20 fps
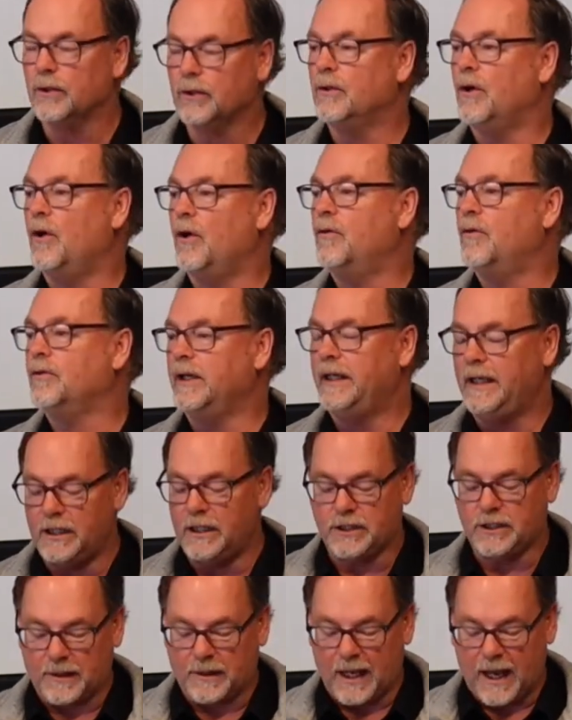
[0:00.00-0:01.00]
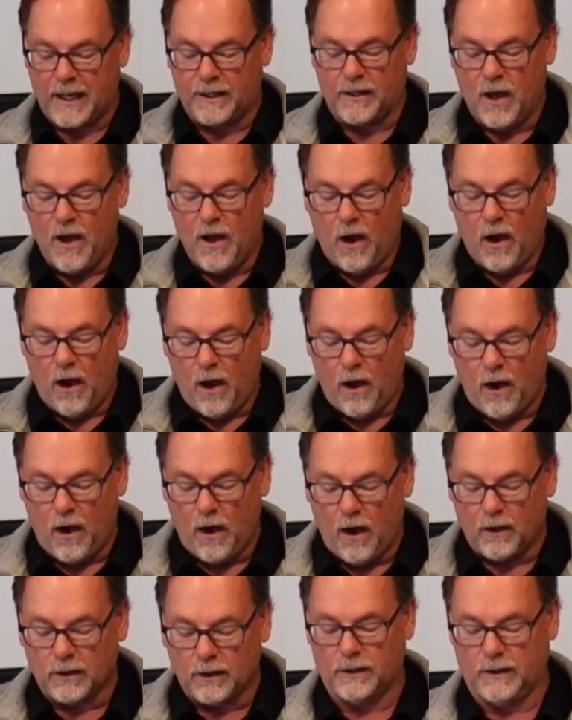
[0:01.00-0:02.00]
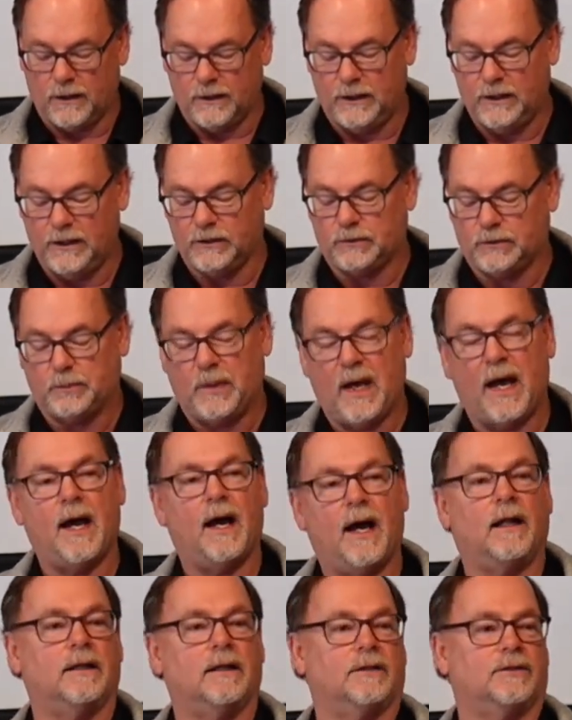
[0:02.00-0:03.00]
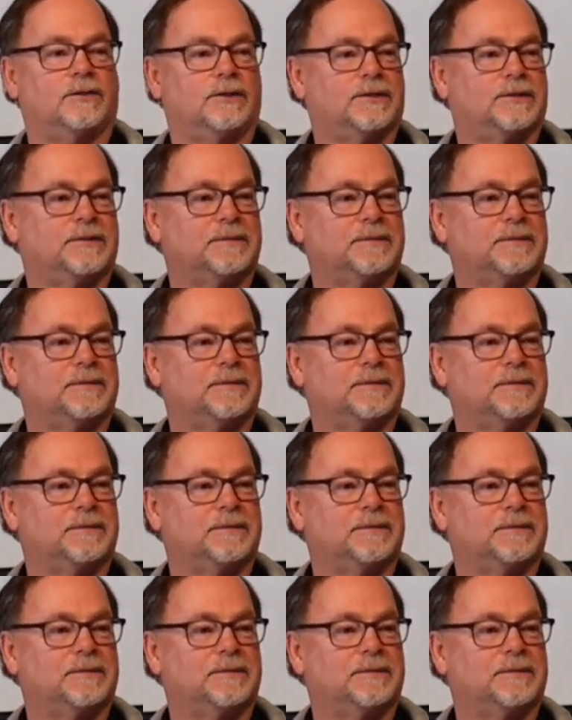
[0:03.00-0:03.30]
over Egypt and all his palace.